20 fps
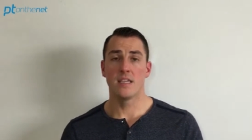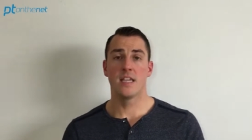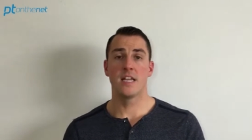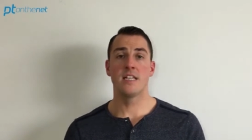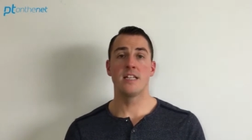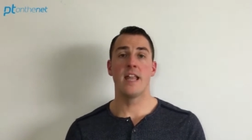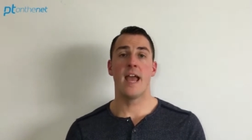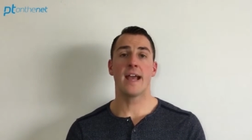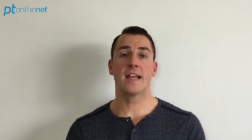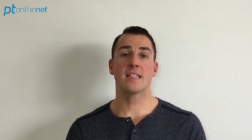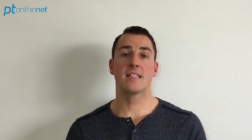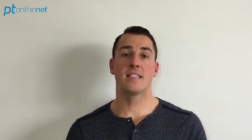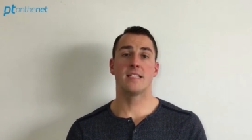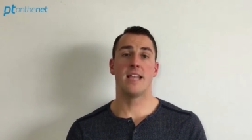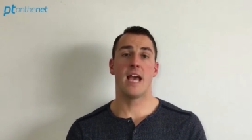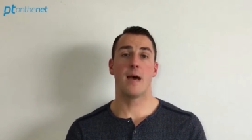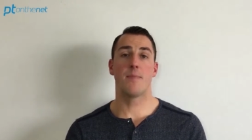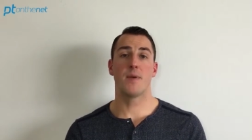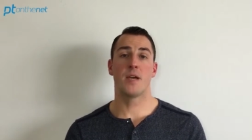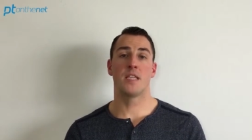The next
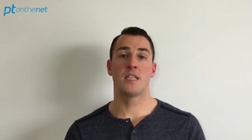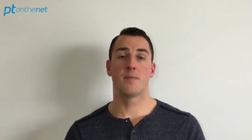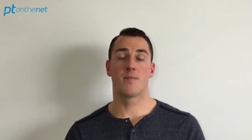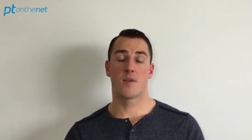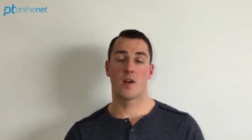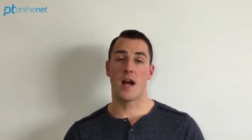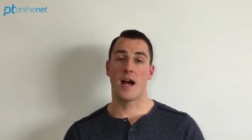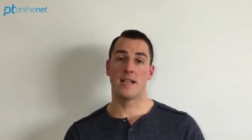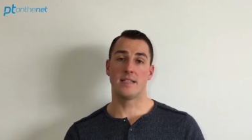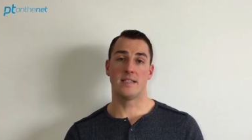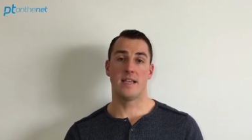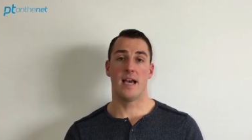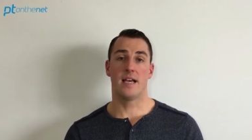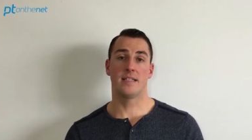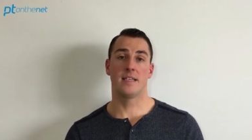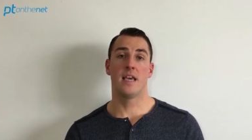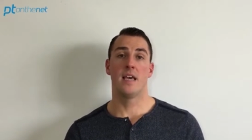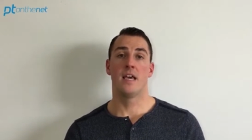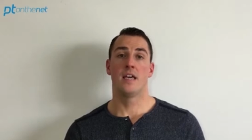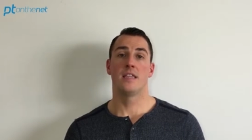step in the
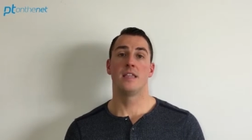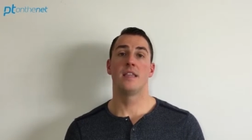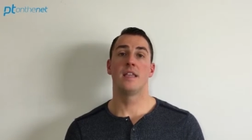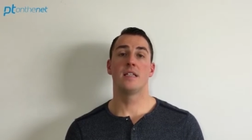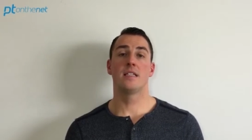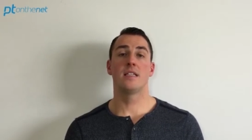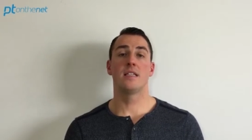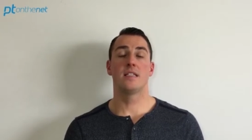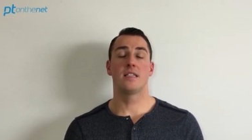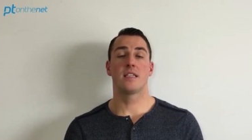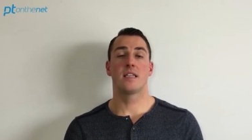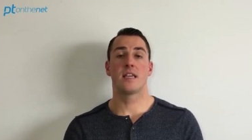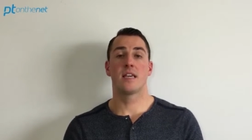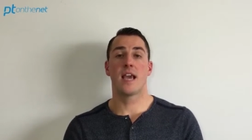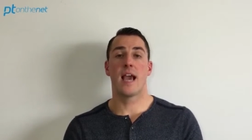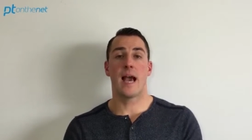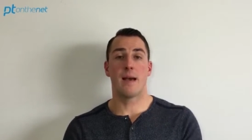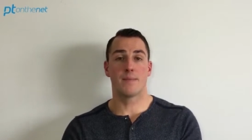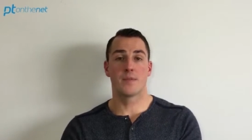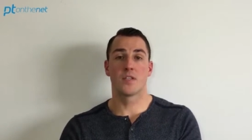process, and this is
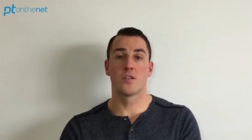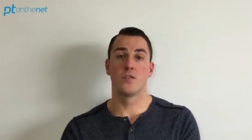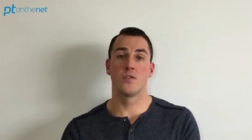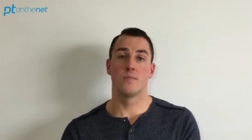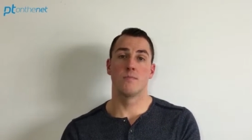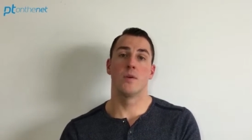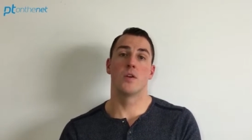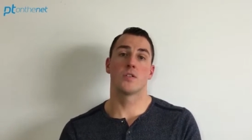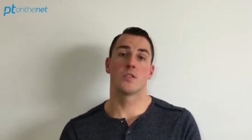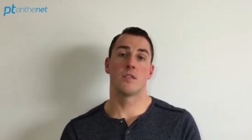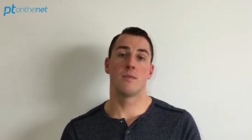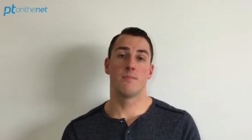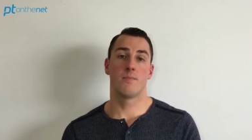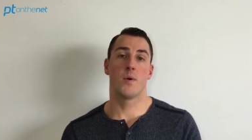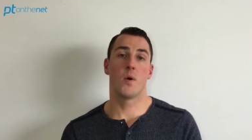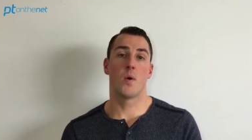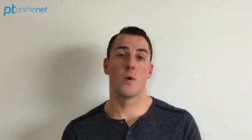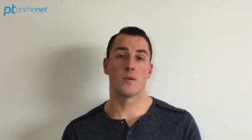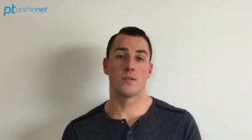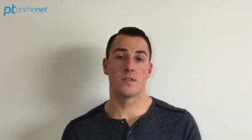the absolute most
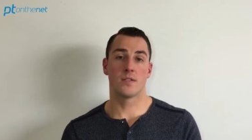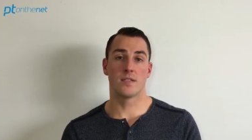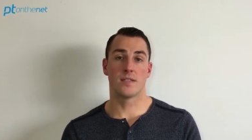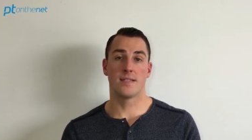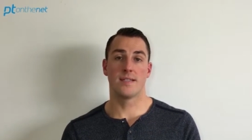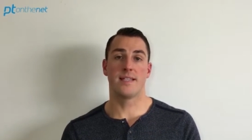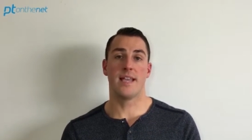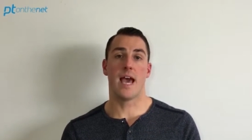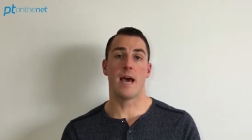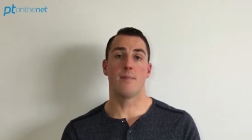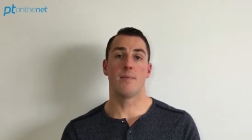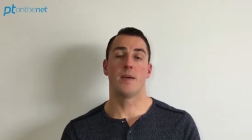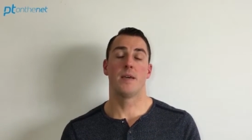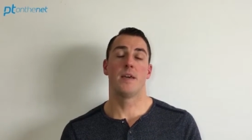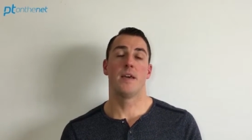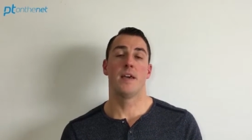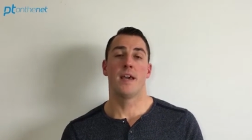important step,